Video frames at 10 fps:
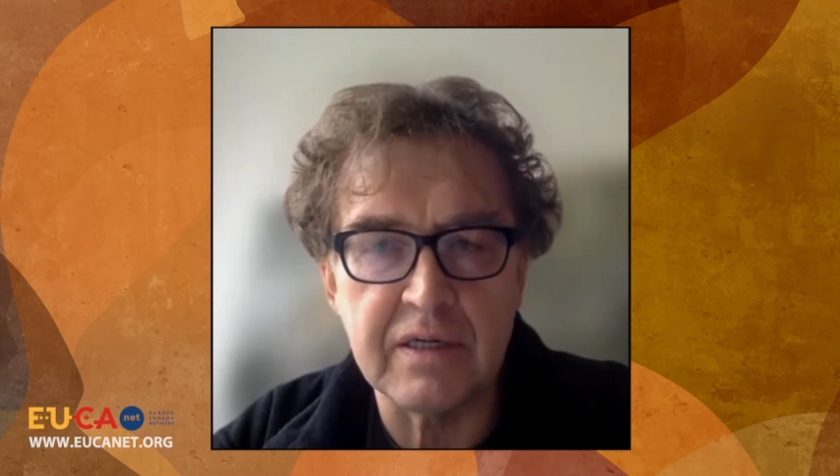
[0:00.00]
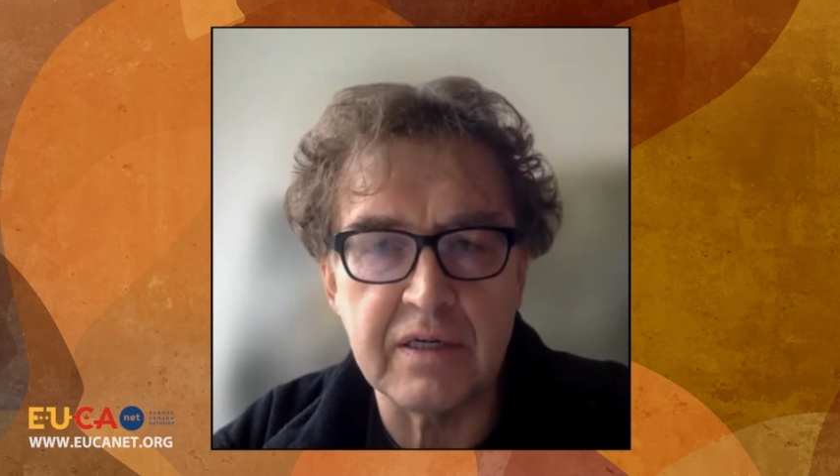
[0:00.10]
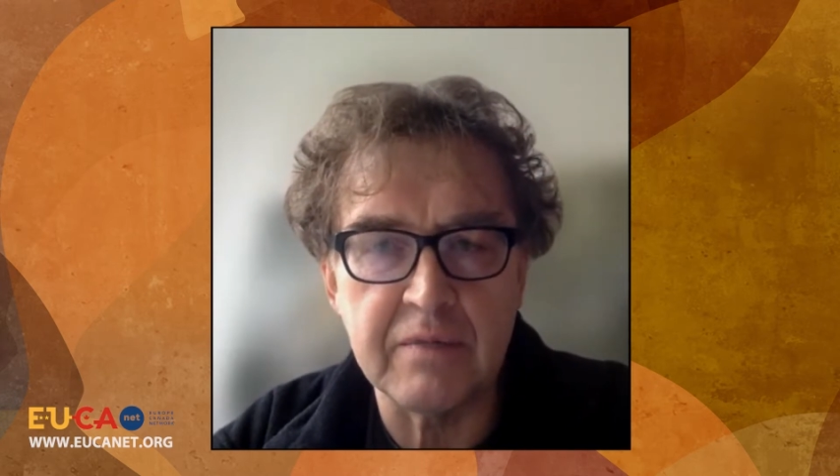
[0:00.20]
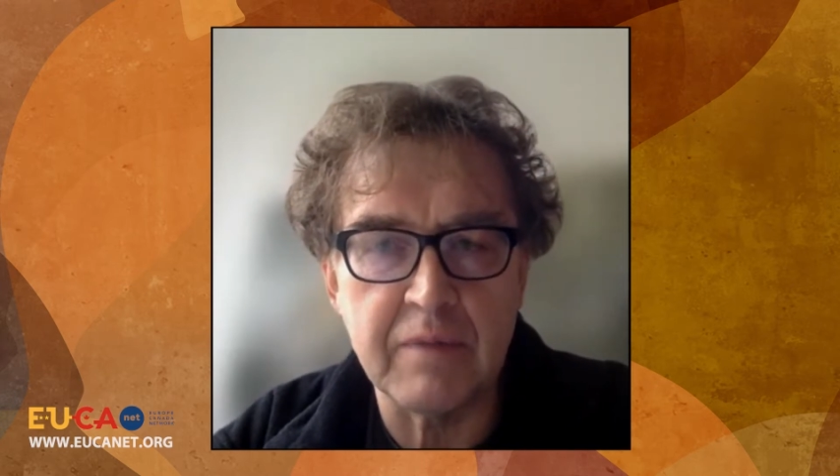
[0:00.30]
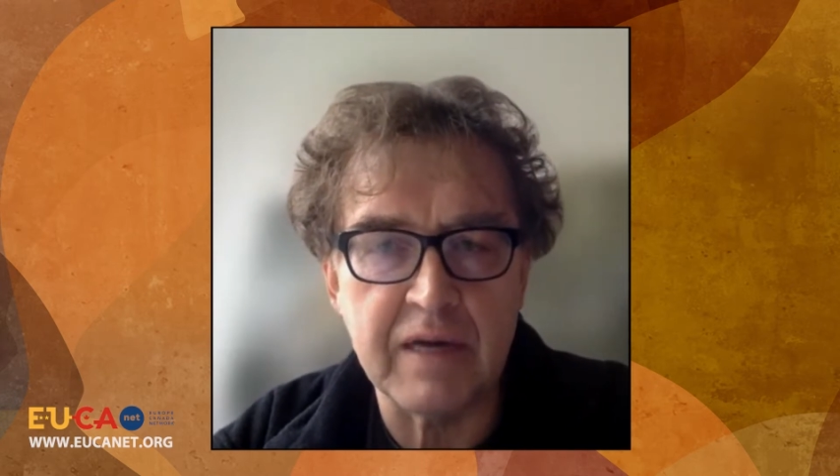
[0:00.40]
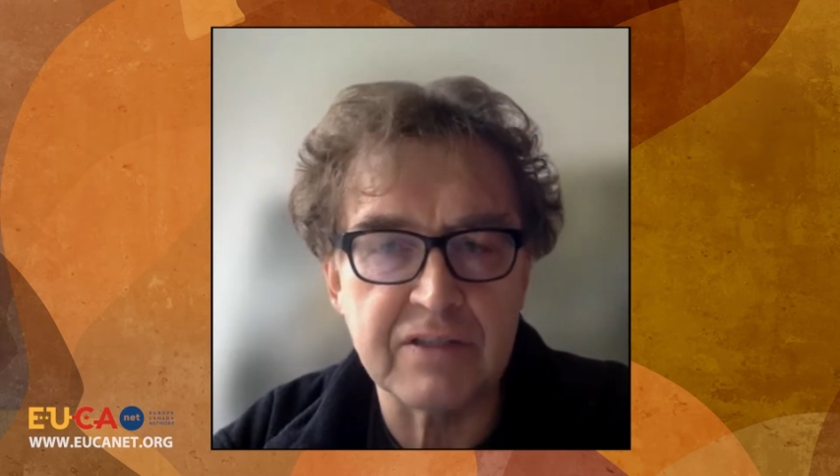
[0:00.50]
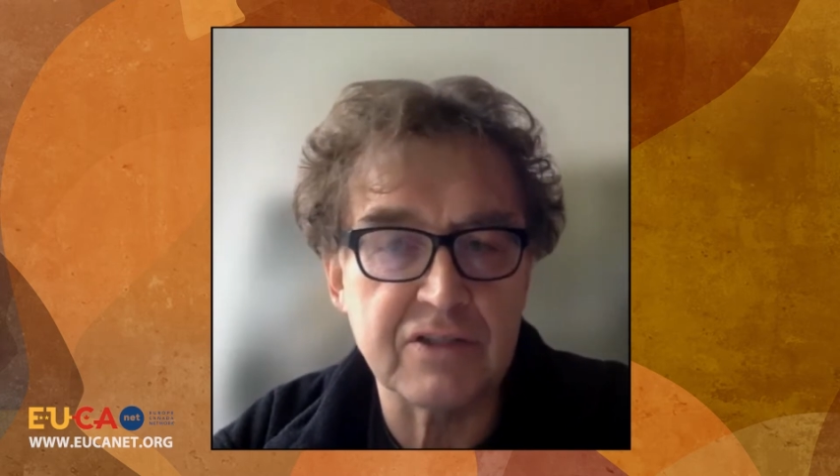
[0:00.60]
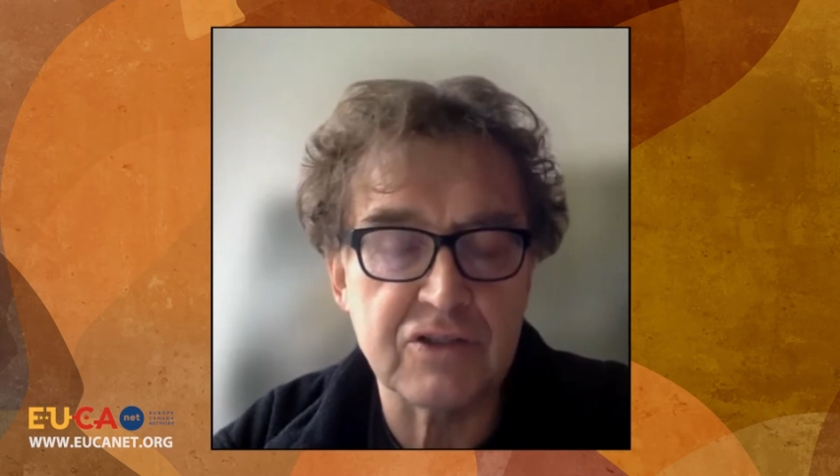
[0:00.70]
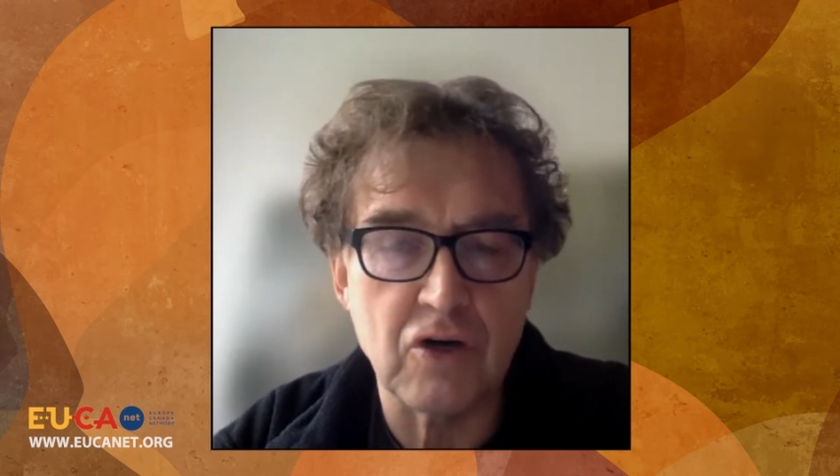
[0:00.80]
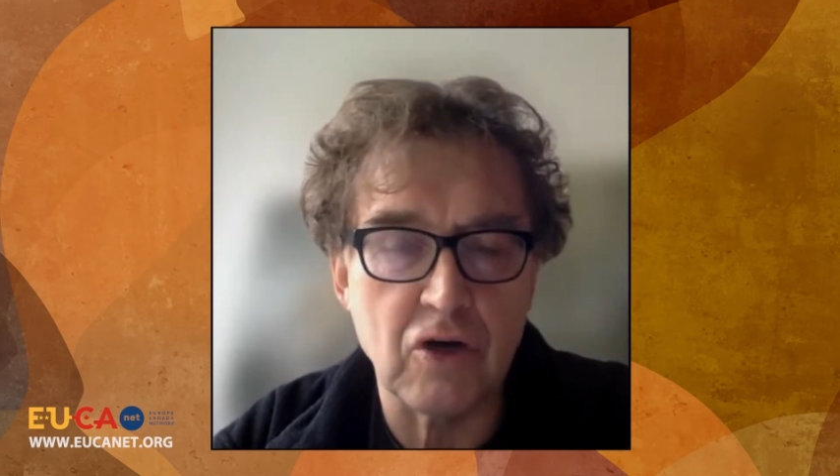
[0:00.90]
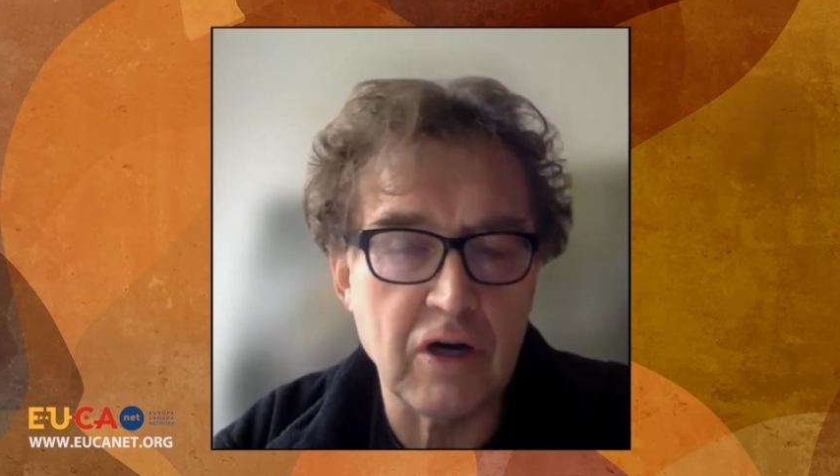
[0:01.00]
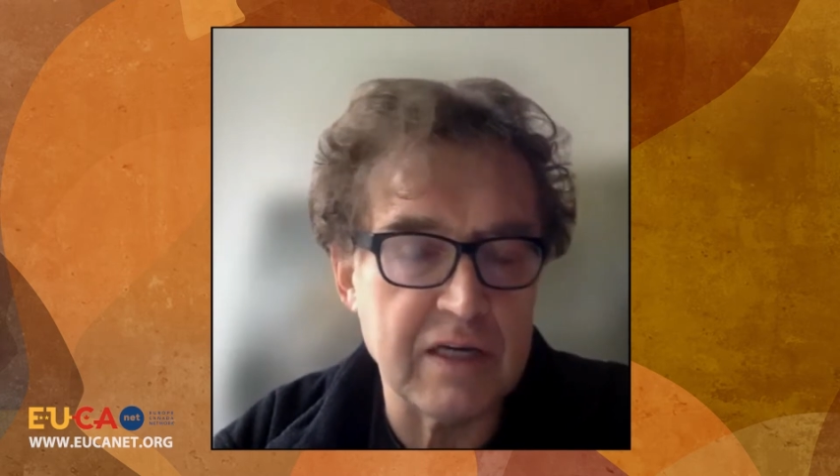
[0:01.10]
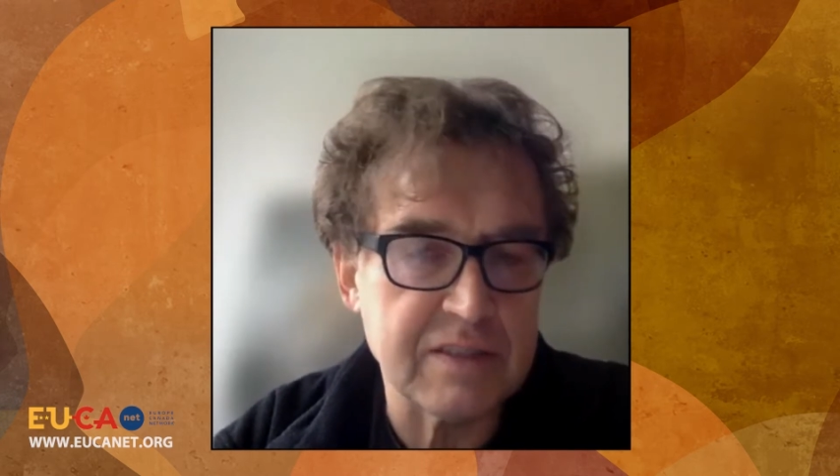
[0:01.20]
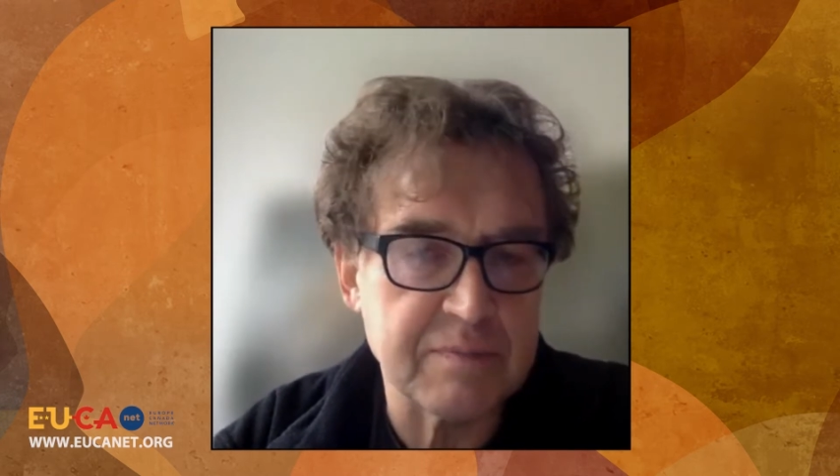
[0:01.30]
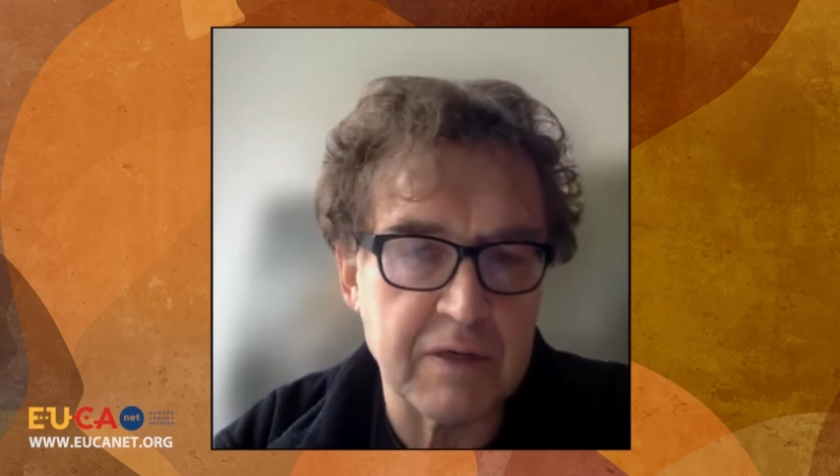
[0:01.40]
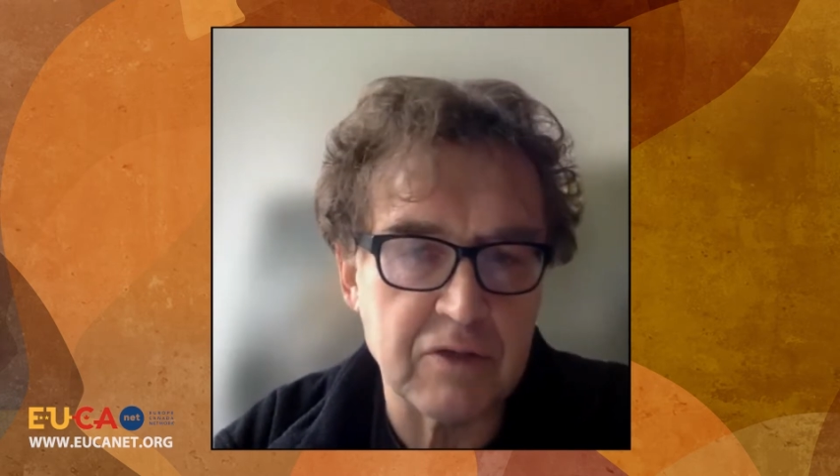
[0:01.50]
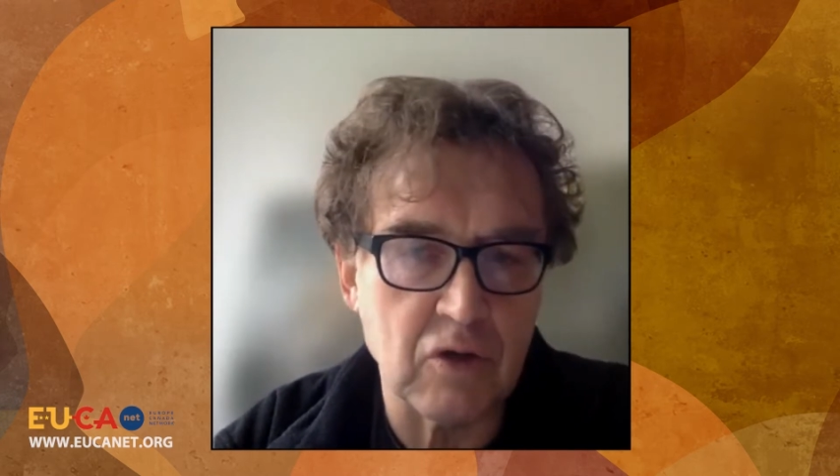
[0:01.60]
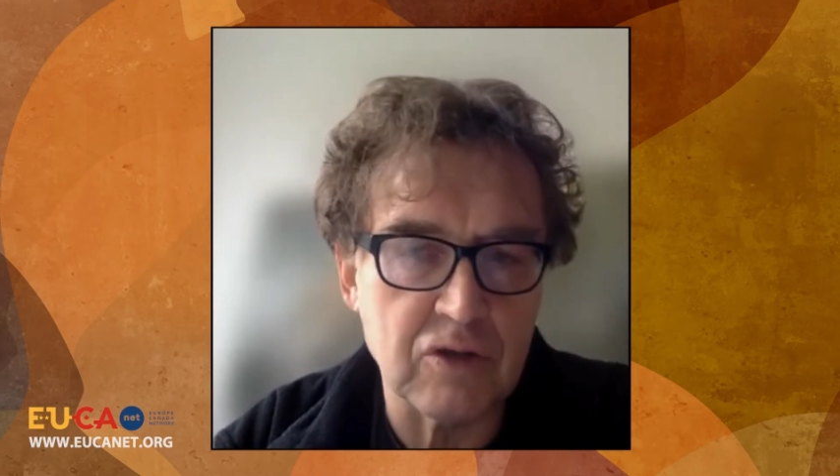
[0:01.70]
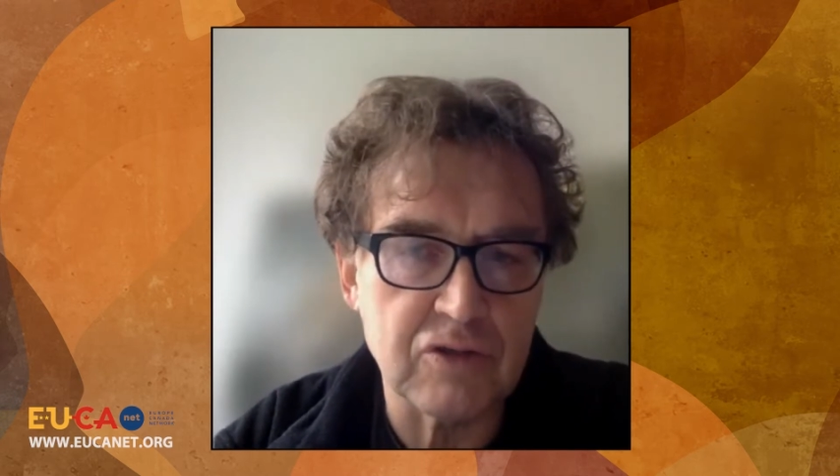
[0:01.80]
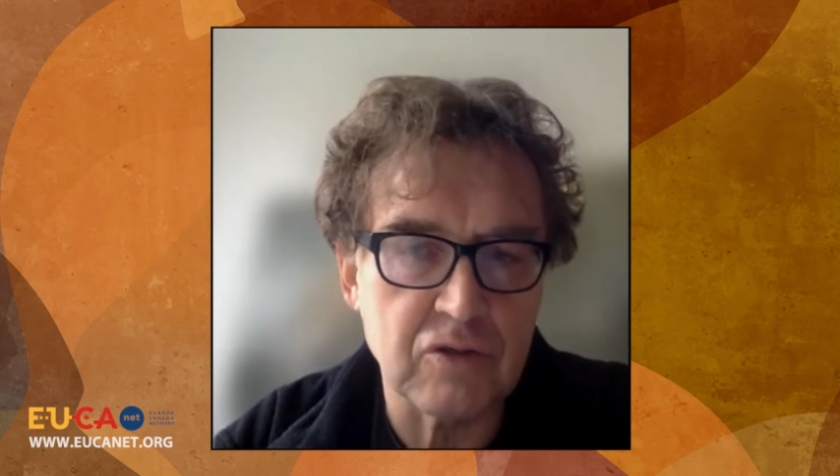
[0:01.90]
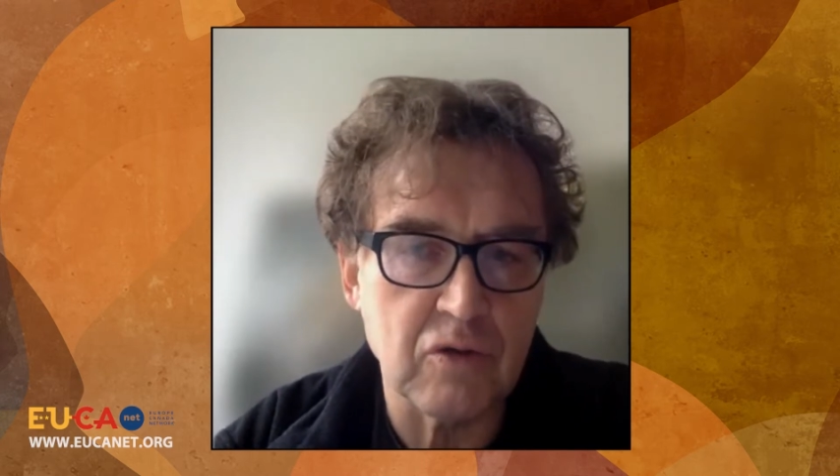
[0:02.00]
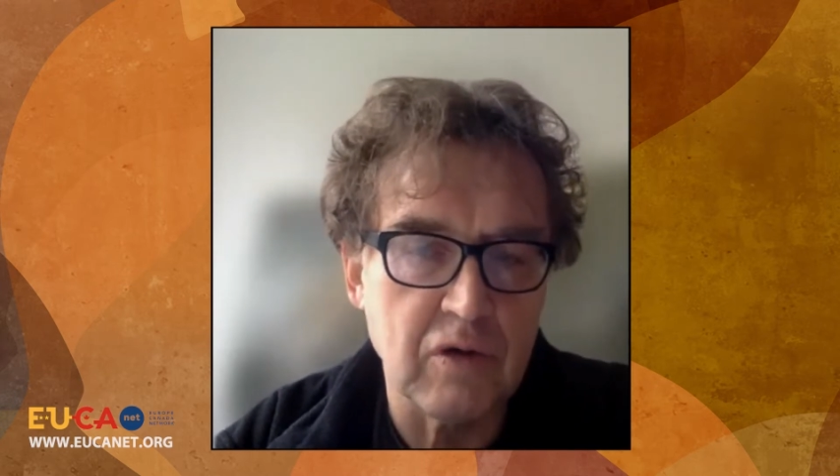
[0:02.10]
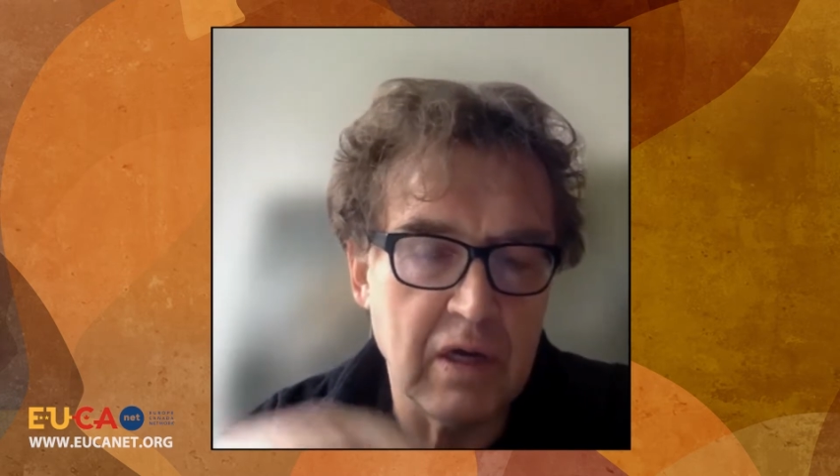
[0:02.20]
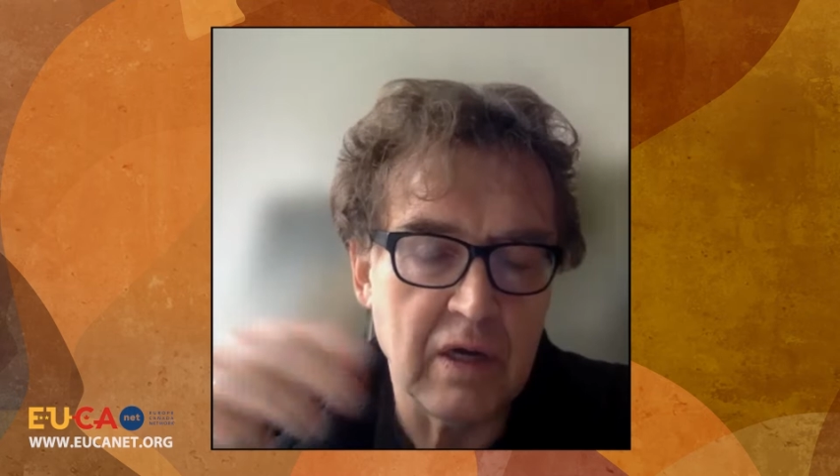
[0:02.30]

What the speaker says: amongst scholars, but also